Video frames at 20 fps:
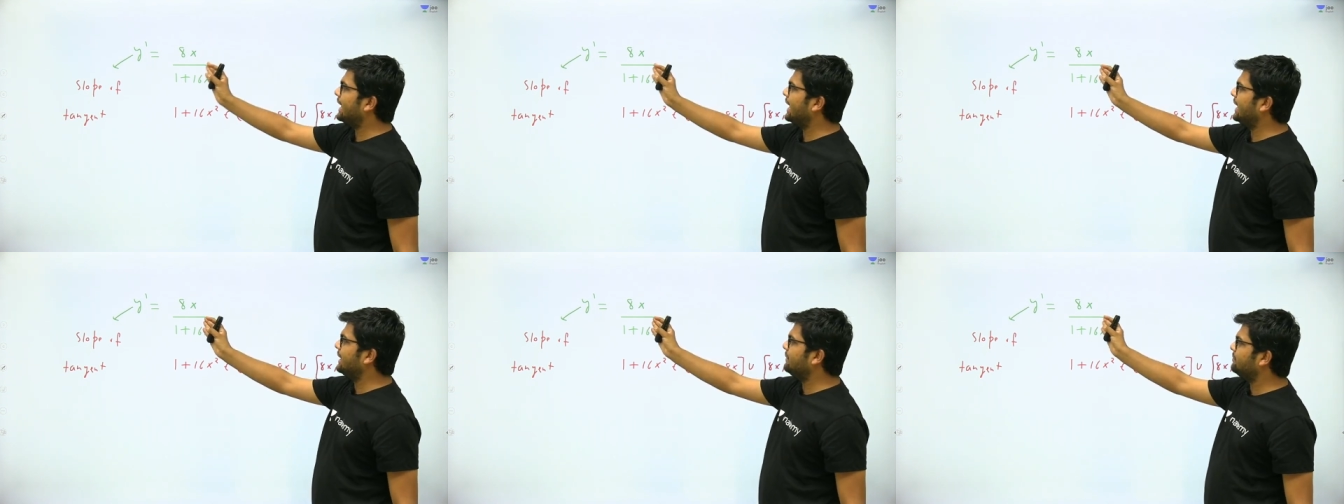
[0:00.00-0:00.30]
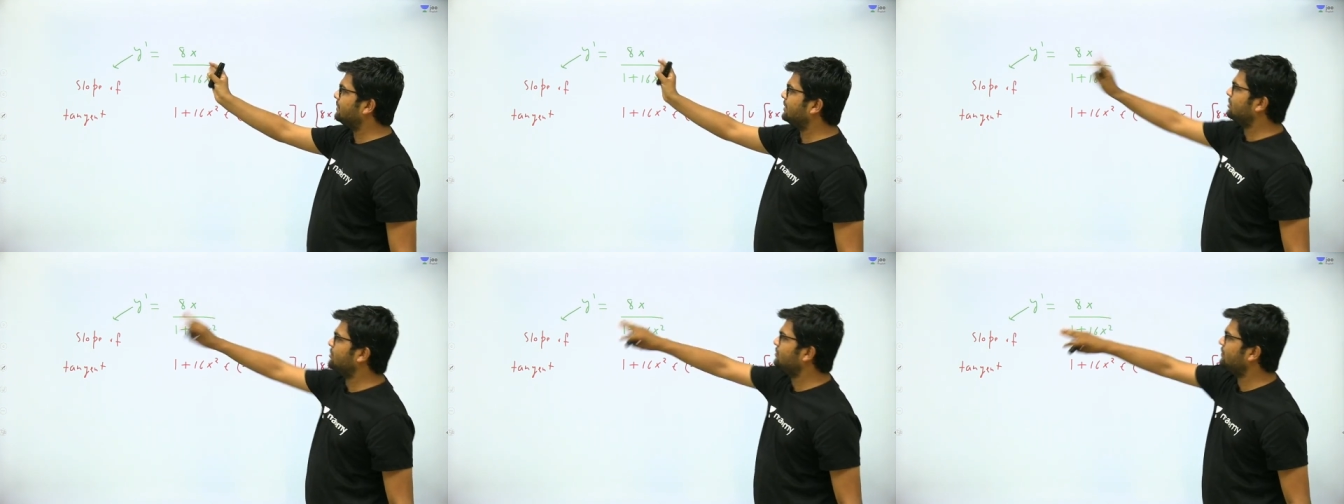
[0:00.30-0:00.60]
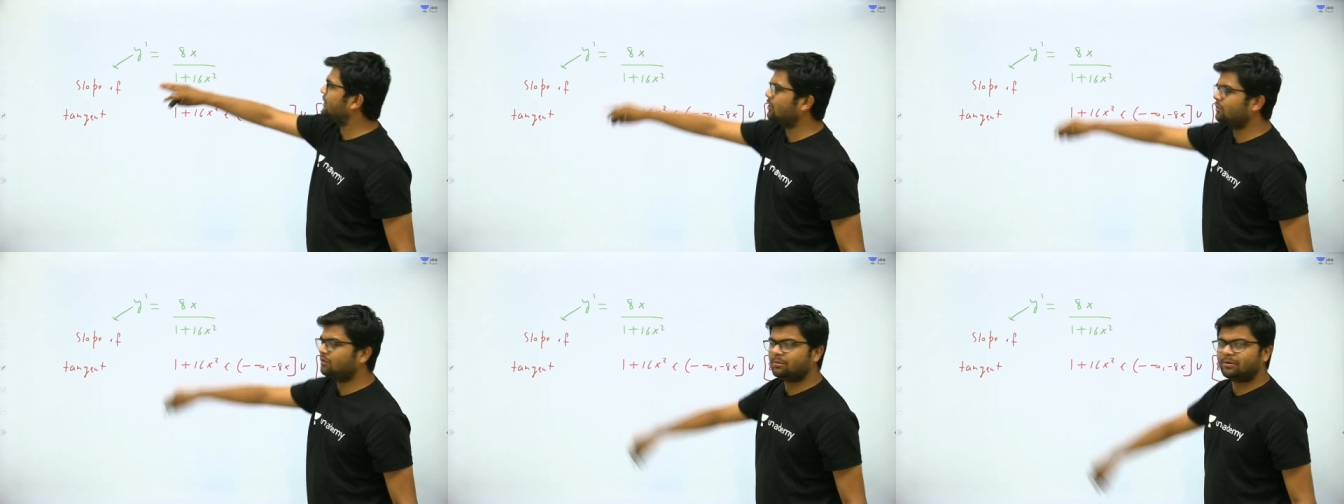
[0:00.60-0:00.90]
and
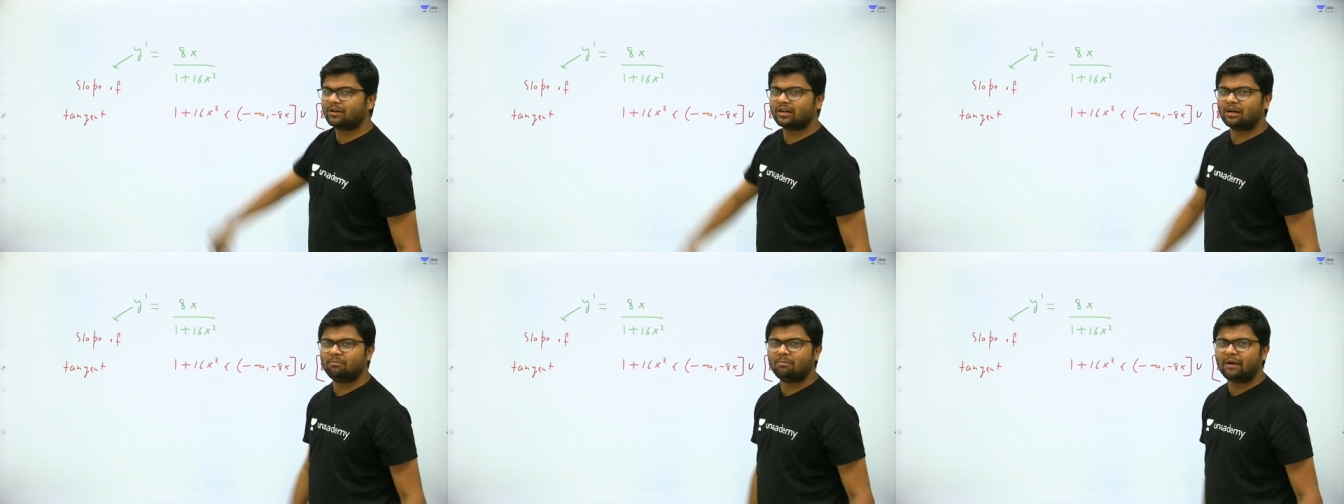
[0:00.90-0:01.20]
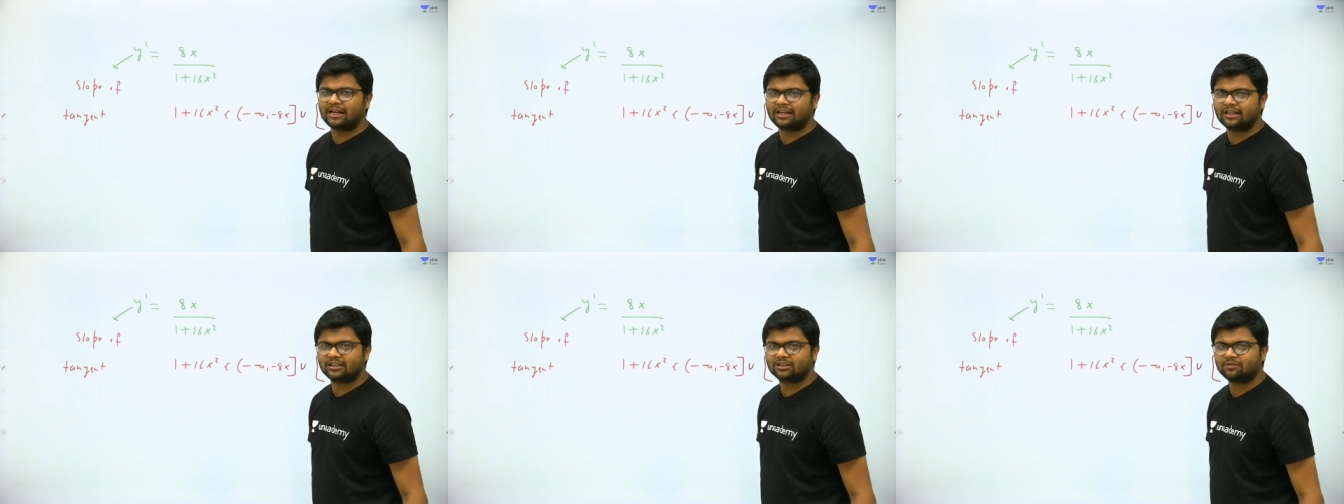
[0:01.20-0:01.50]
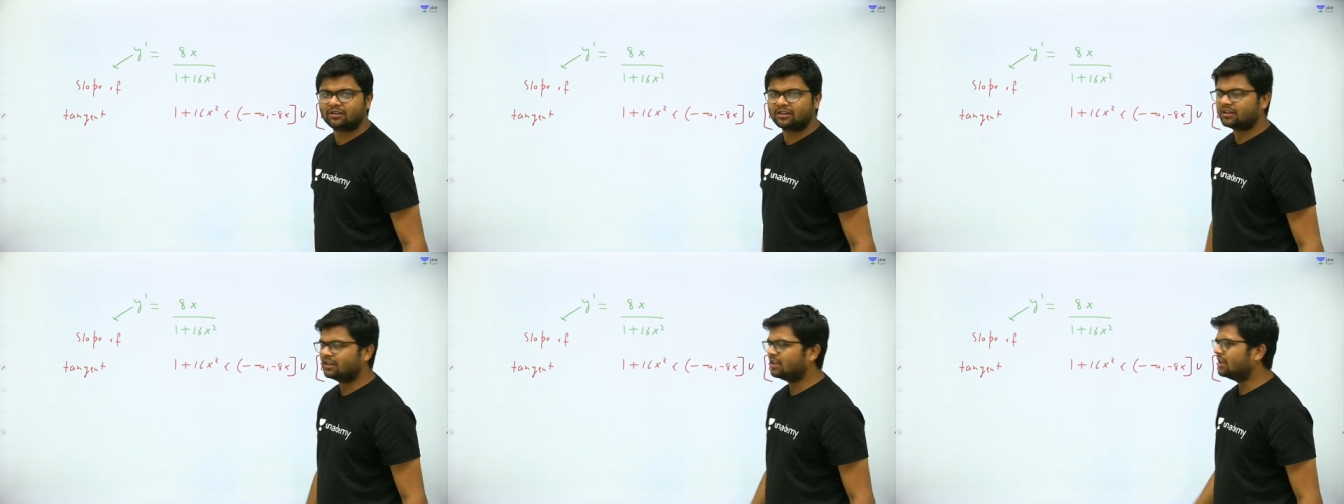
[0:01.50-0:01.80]
minimum value will become
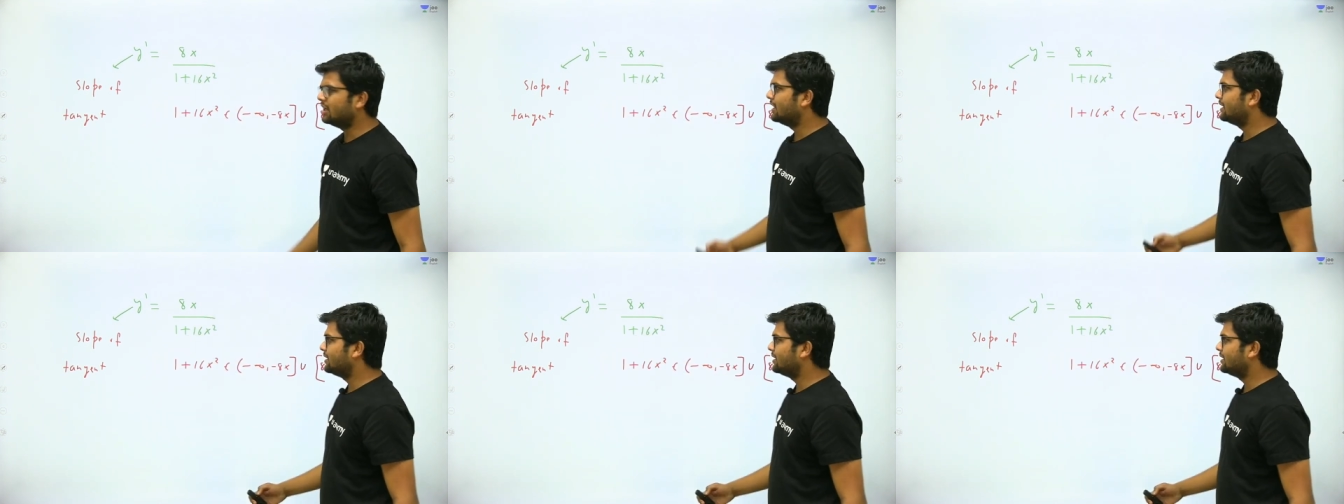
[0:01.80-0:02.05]
minus one.